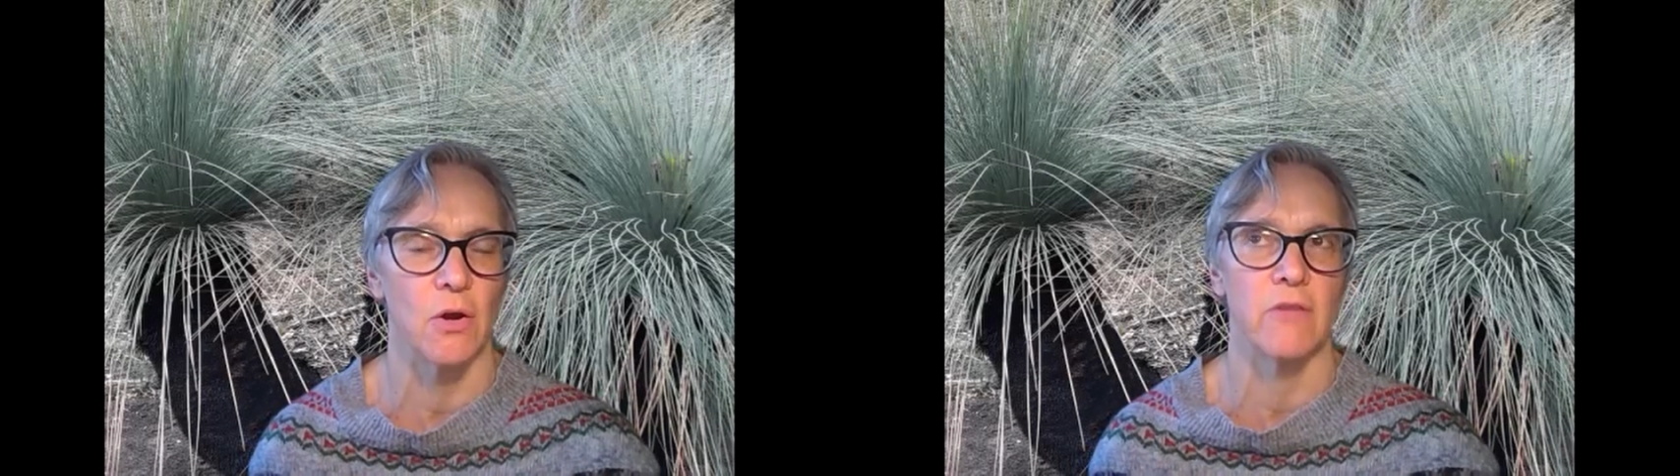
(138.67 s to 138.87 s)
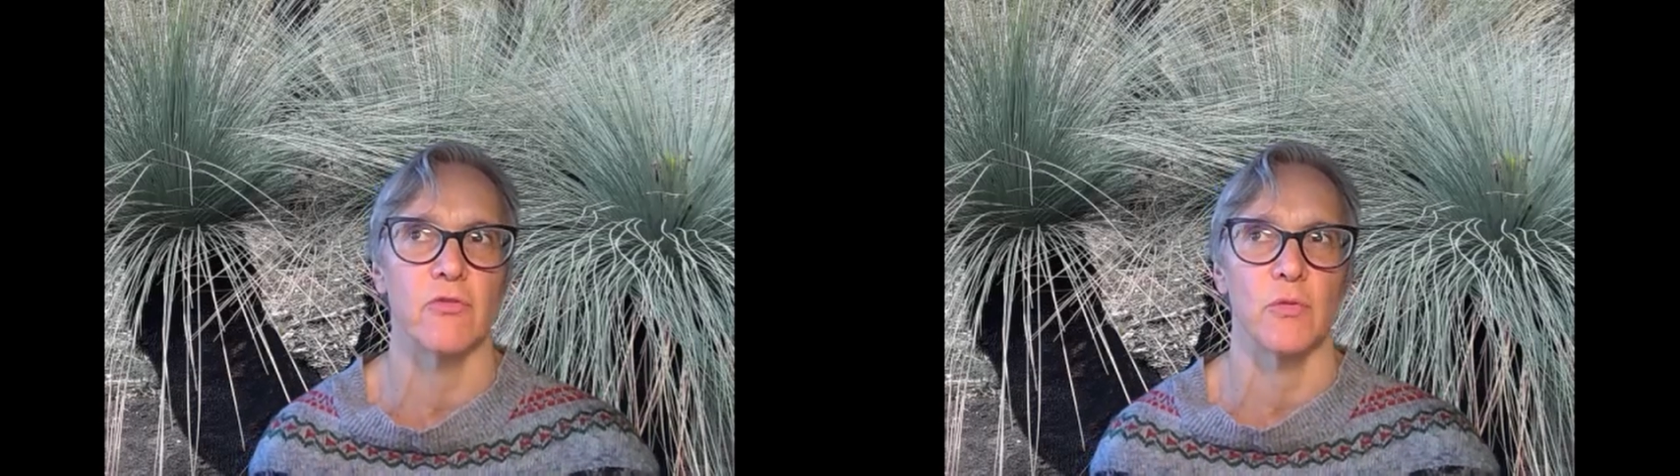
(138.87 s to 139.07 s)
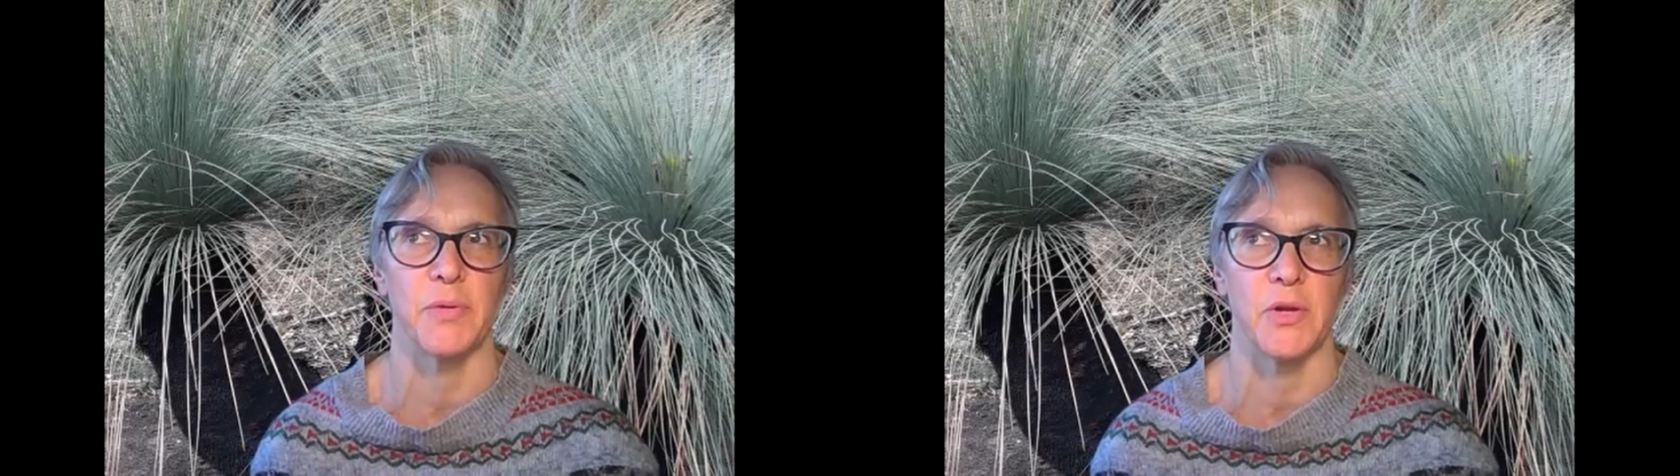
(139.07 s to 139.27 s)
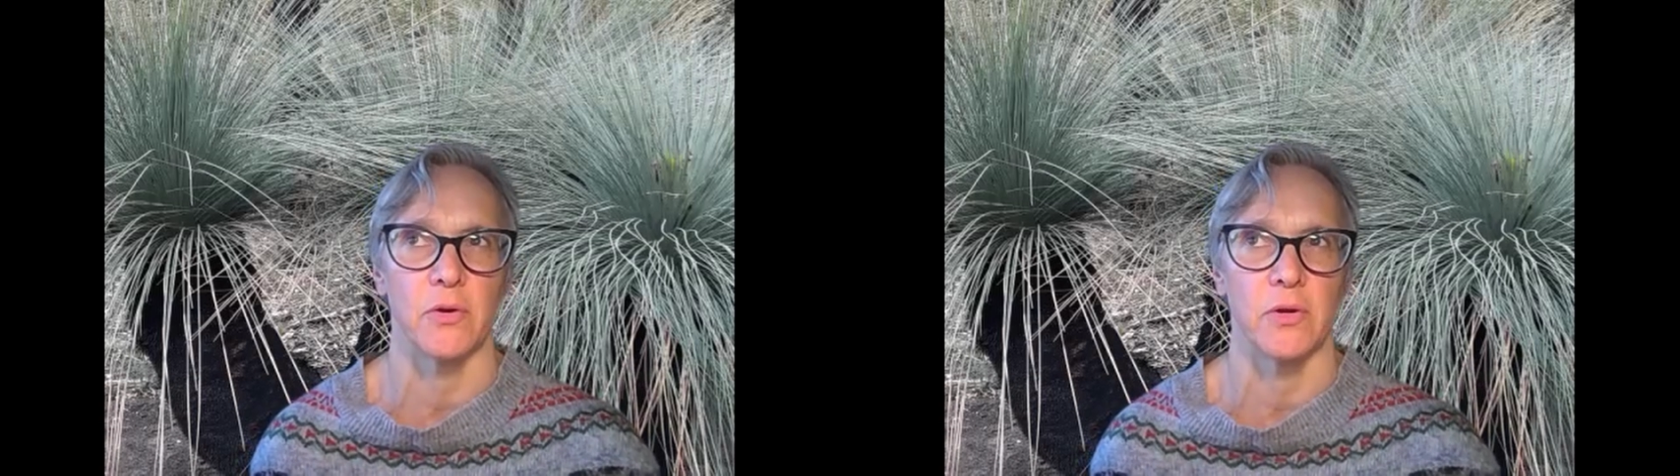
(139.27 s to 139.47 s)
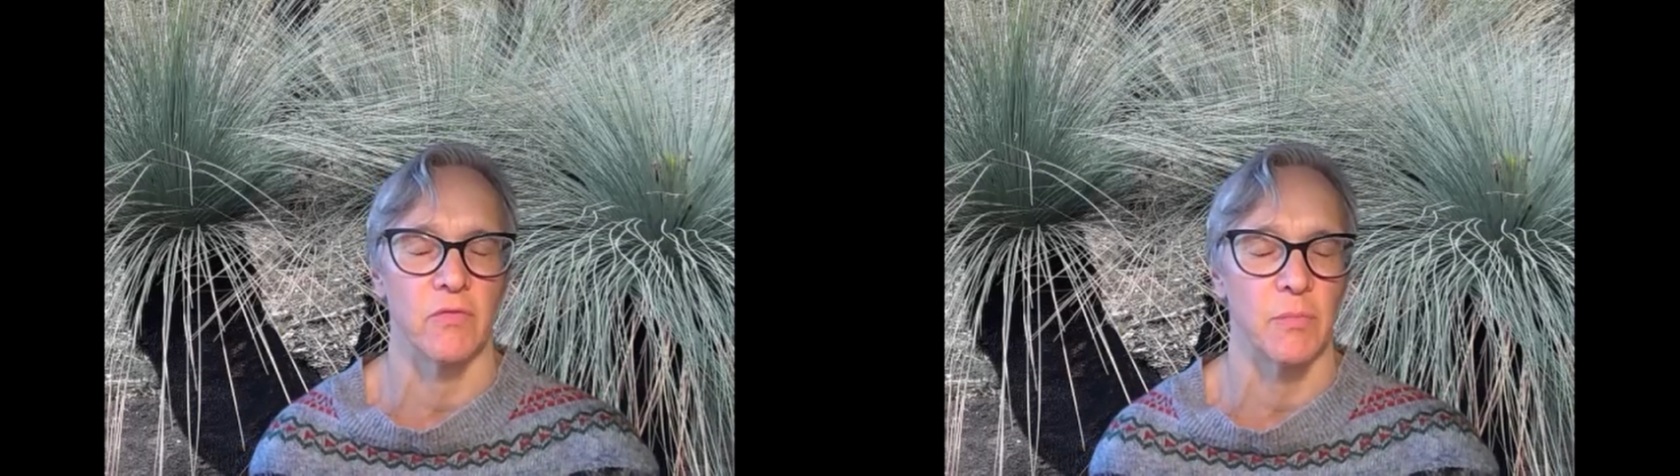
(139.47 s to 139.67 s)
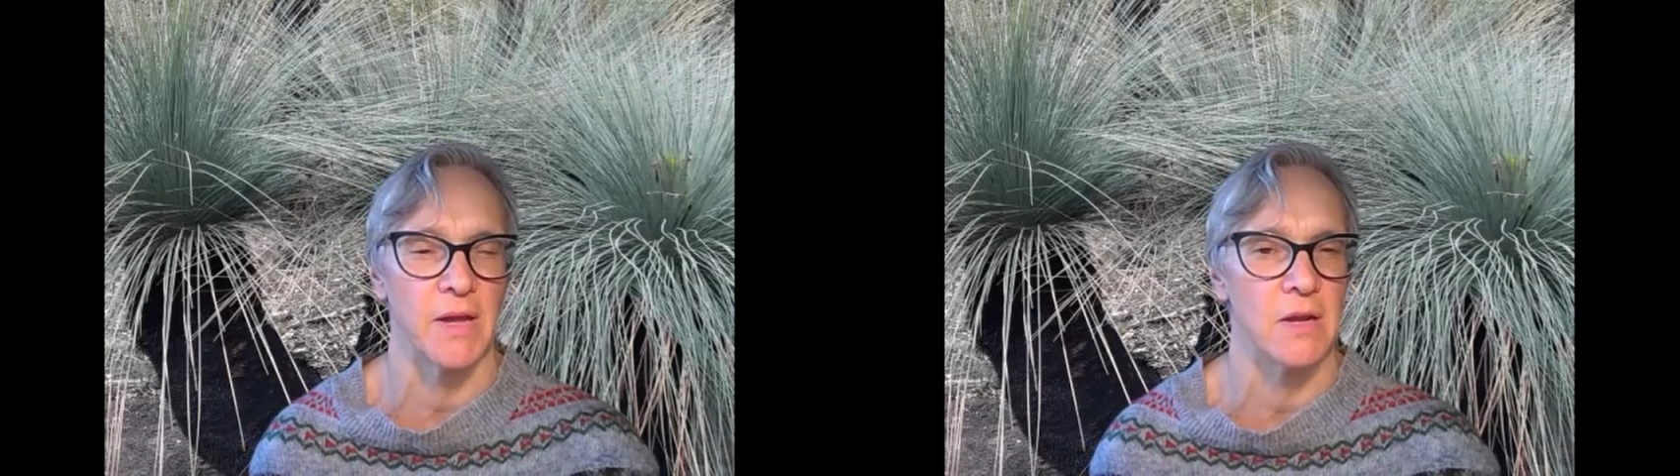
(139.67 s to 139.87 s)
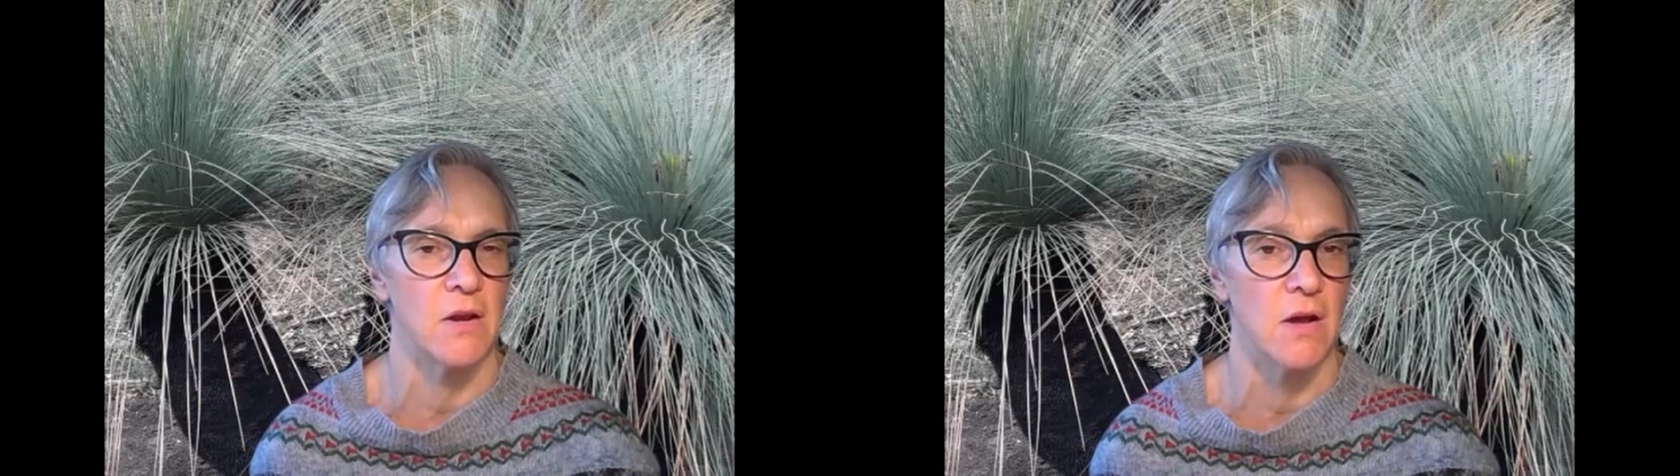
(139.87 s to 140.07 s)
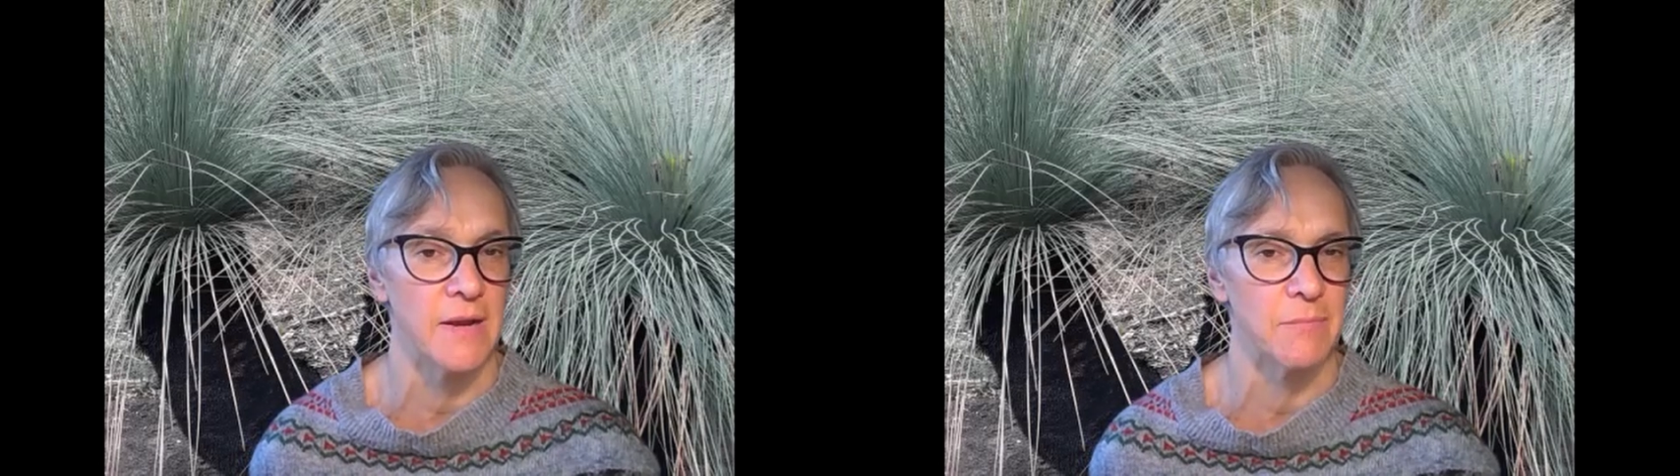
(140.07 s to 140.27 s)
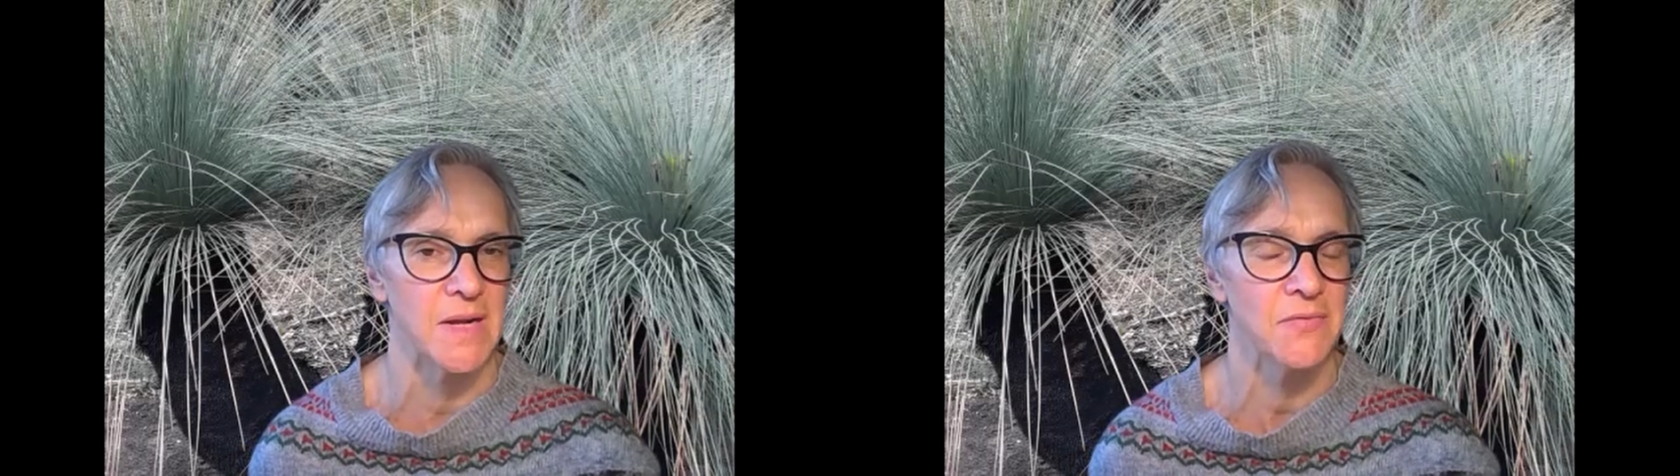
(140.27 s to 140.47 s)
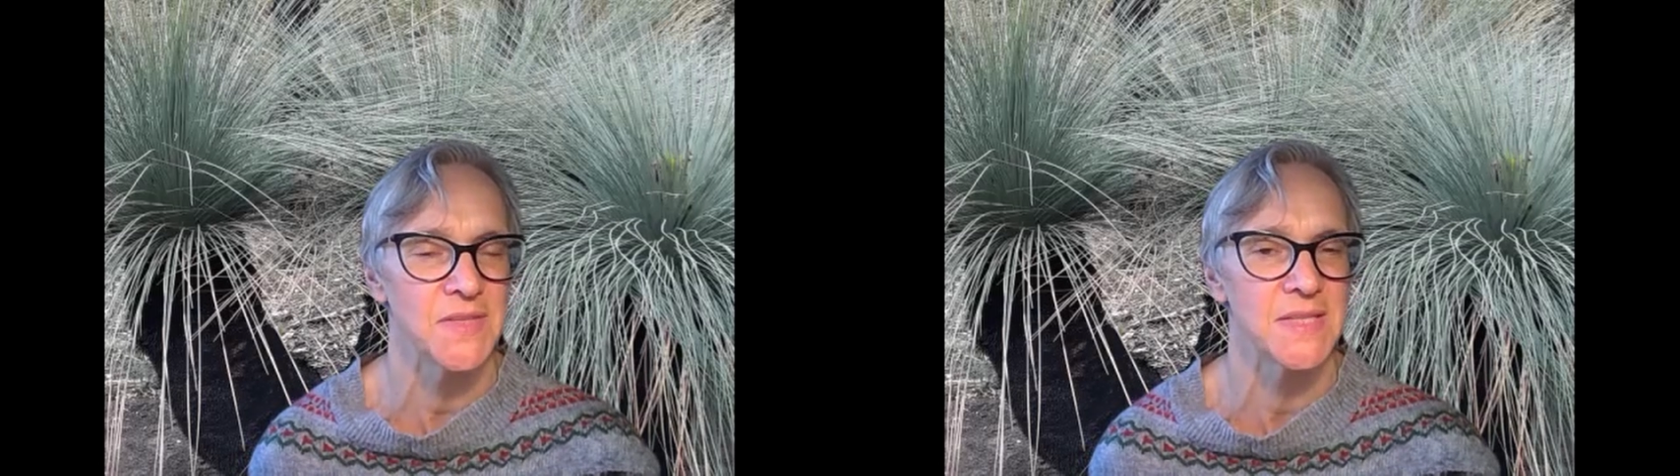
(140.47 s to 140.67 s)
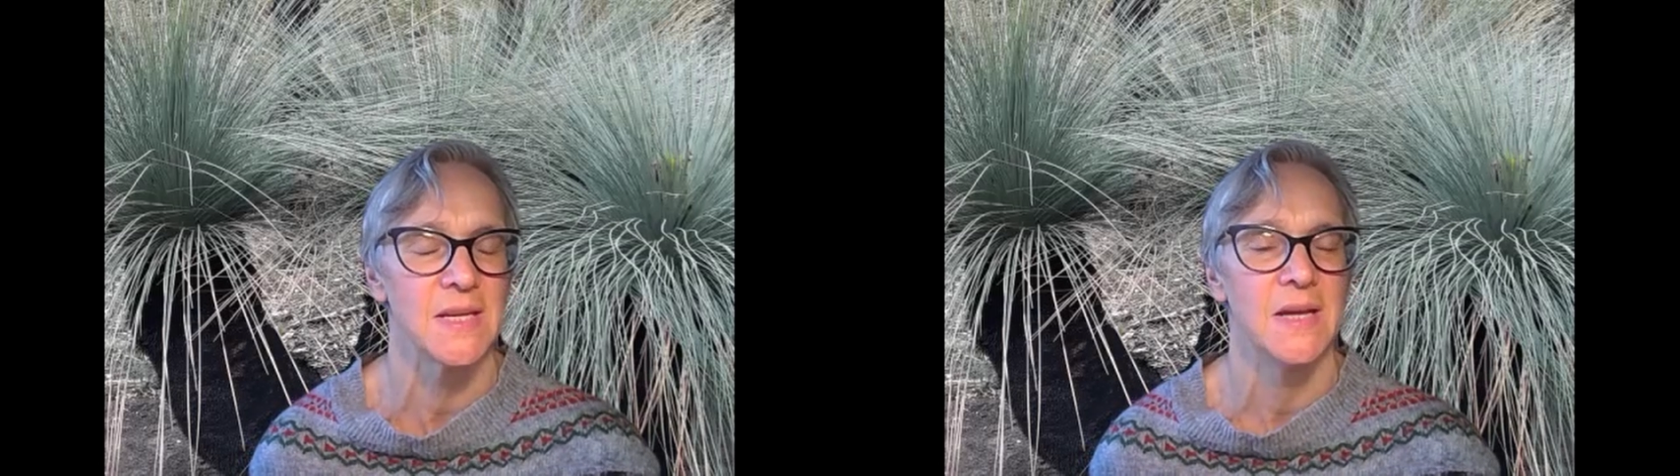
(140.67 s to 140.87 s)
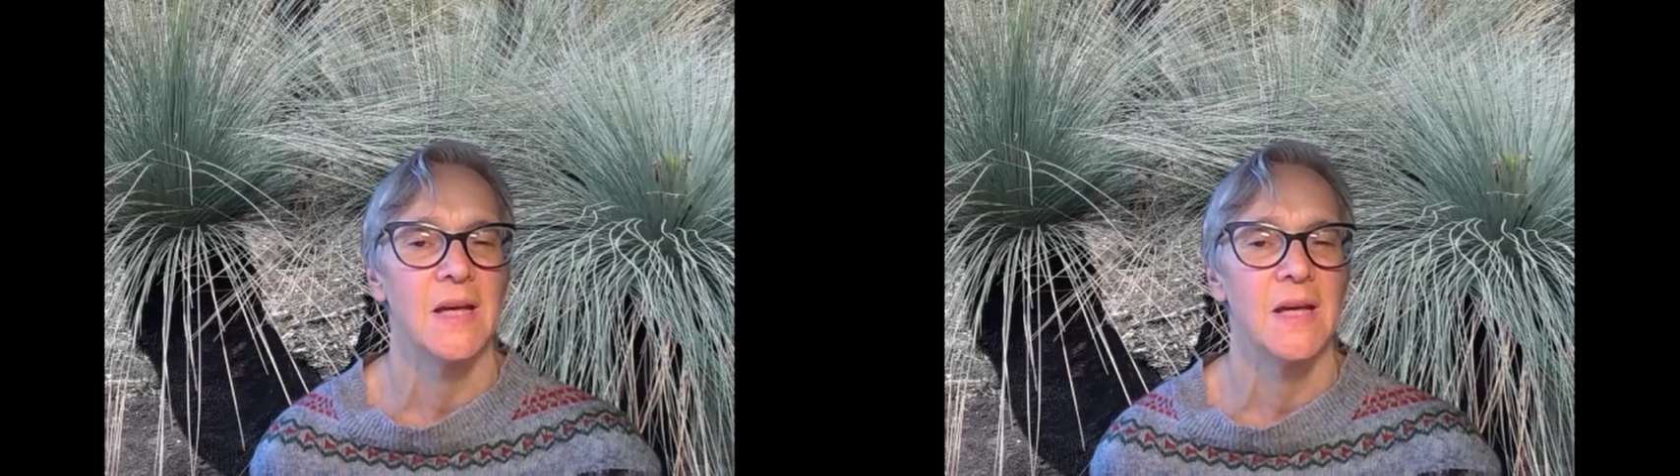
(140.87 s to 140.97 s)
over a period of about 9 months,